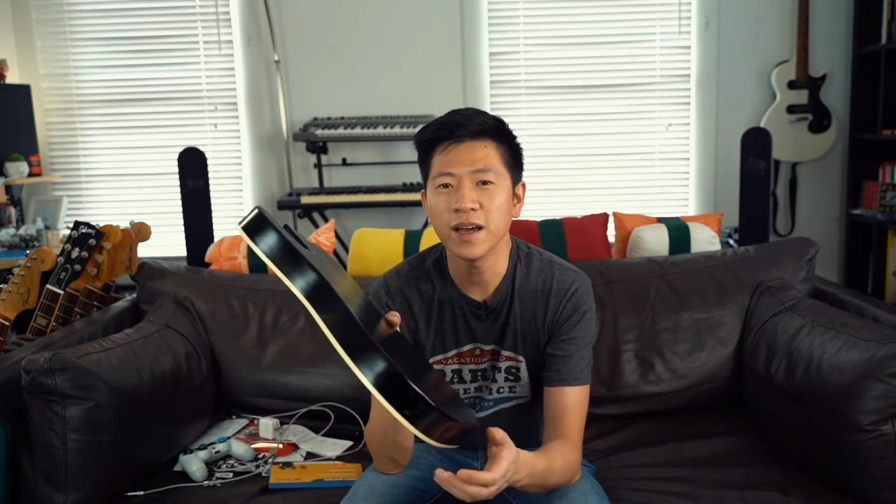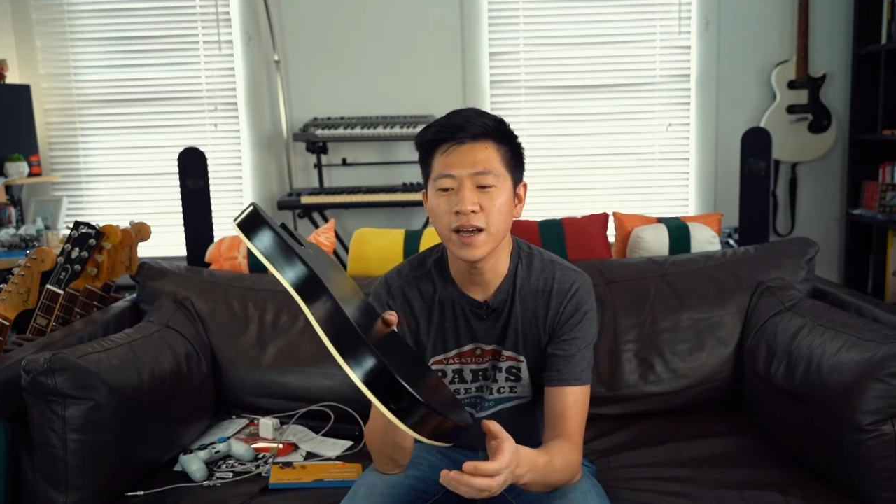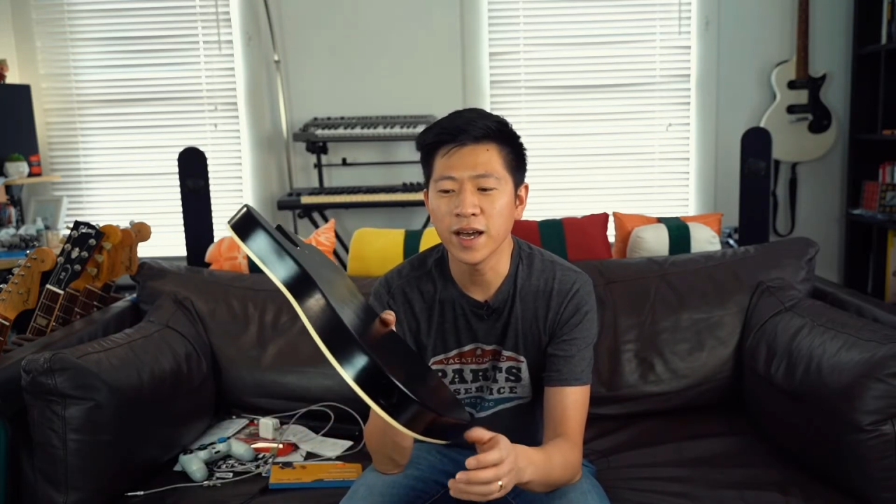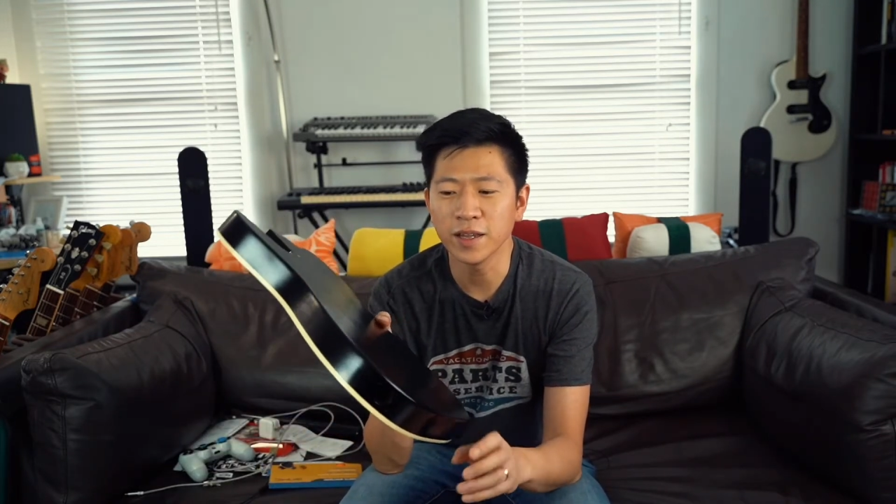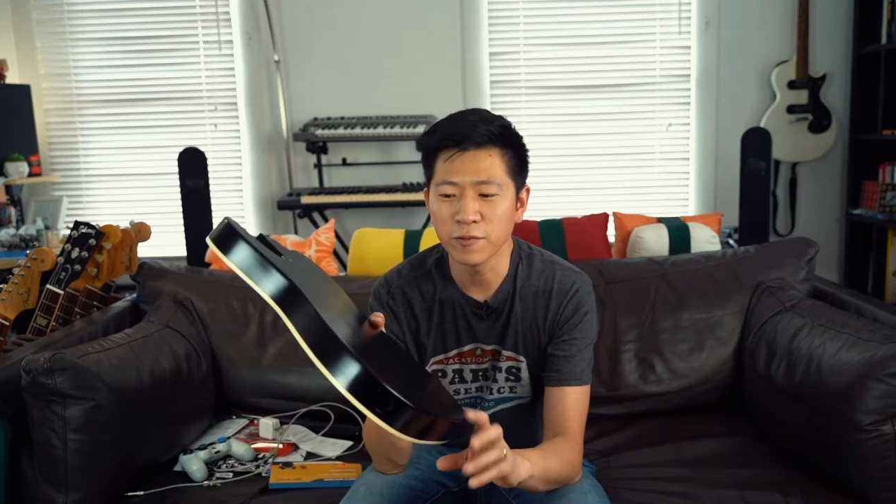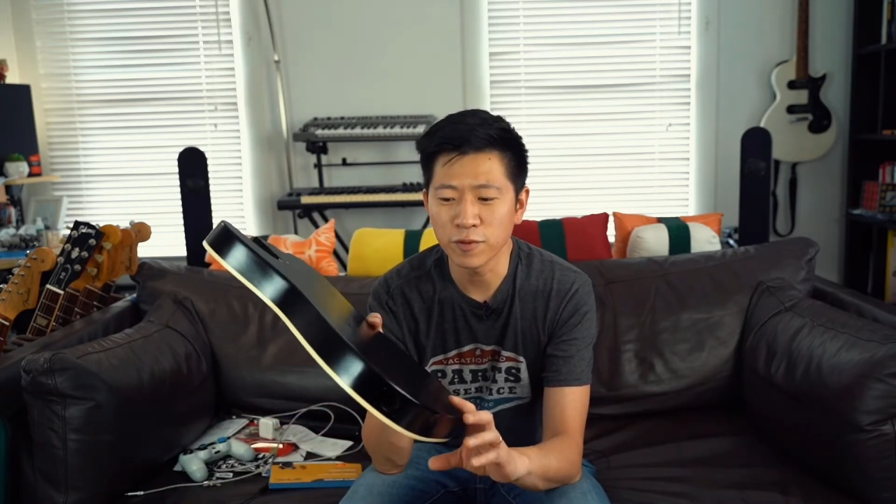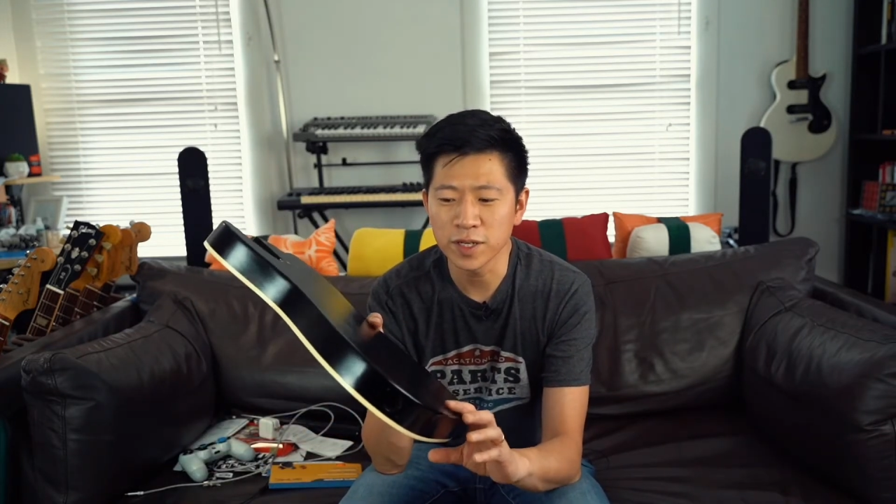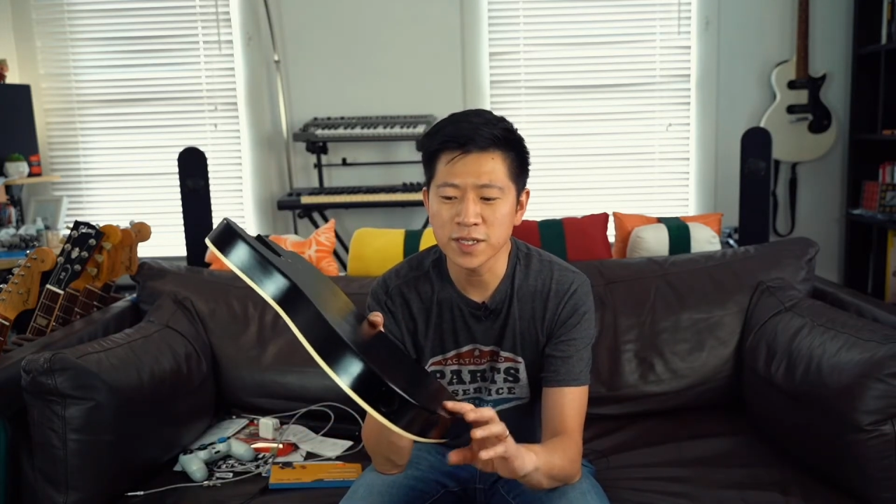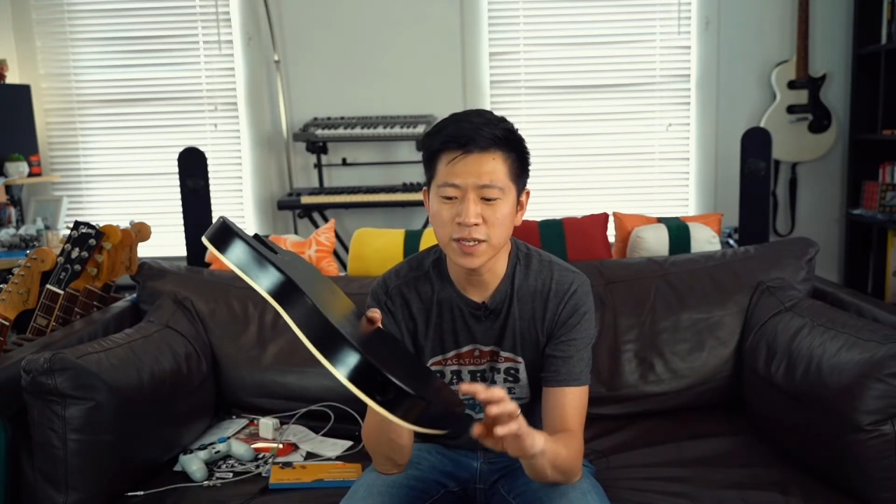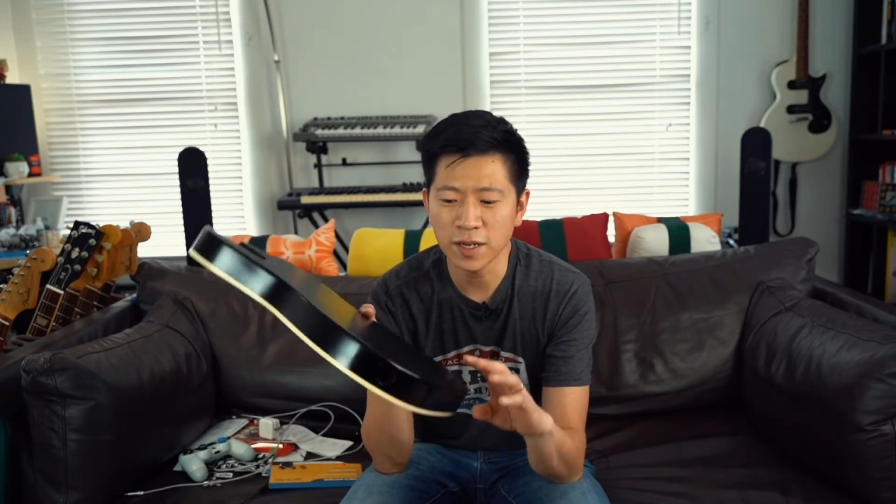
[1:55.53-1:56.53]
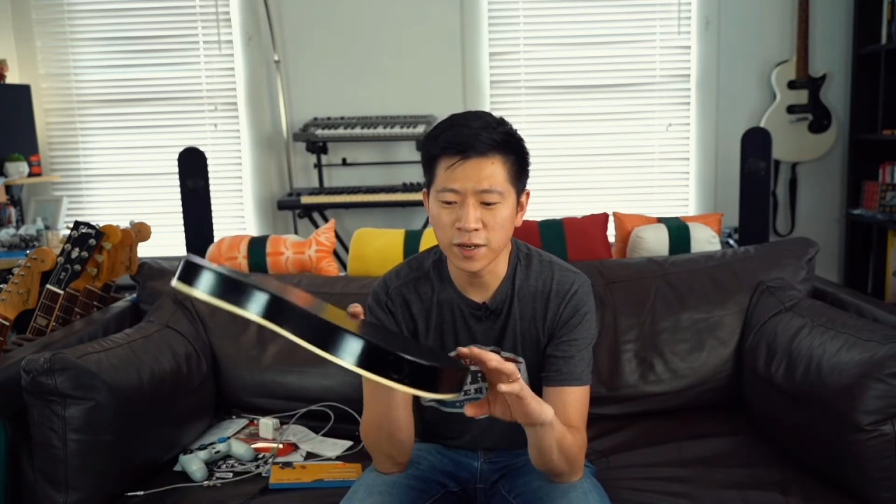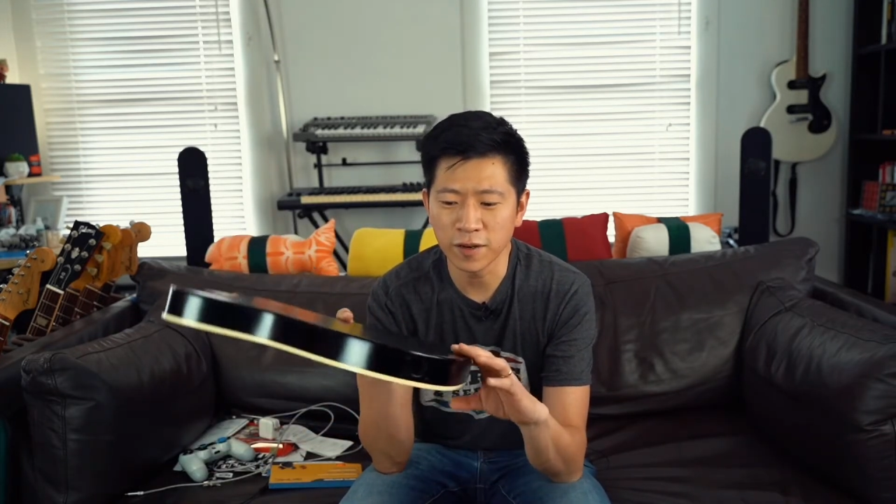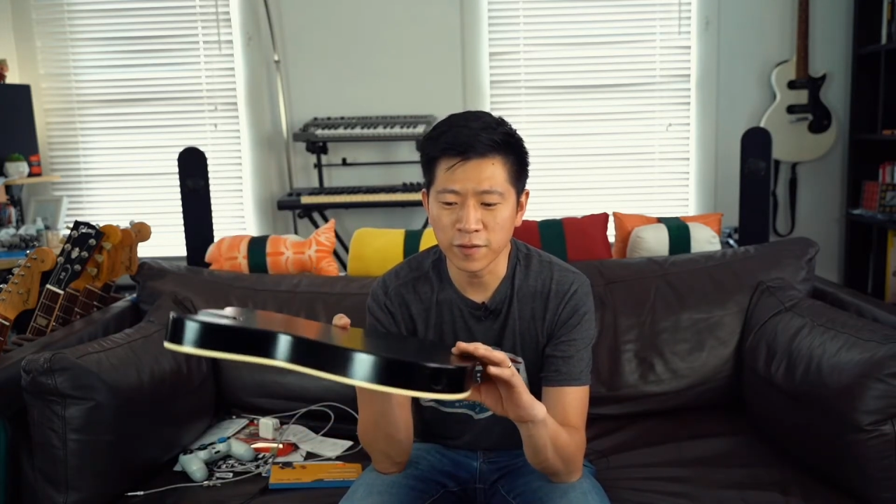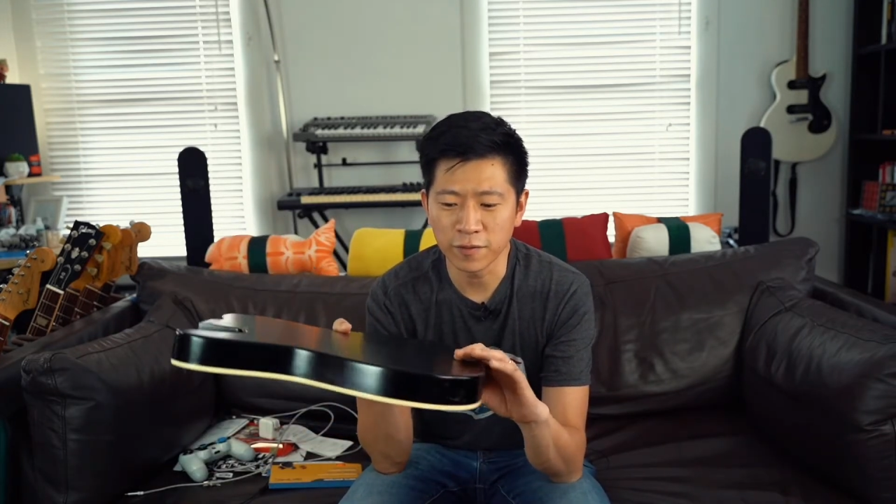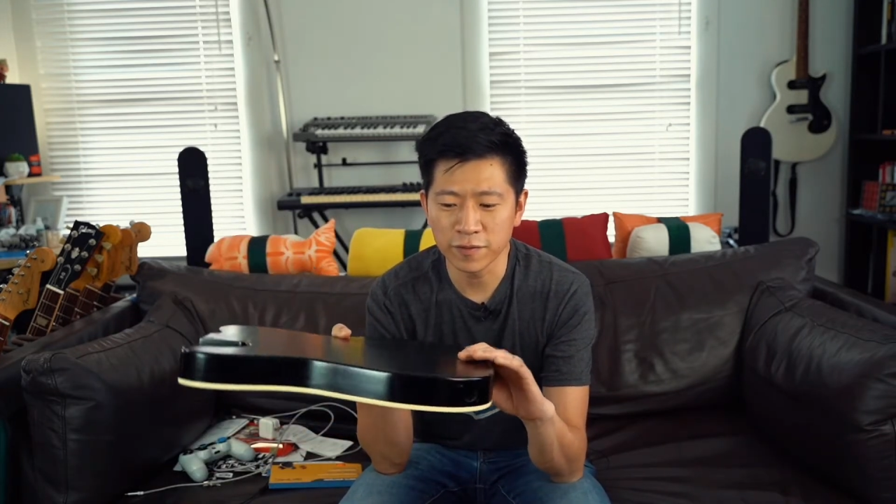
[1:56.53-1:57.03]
at the risk of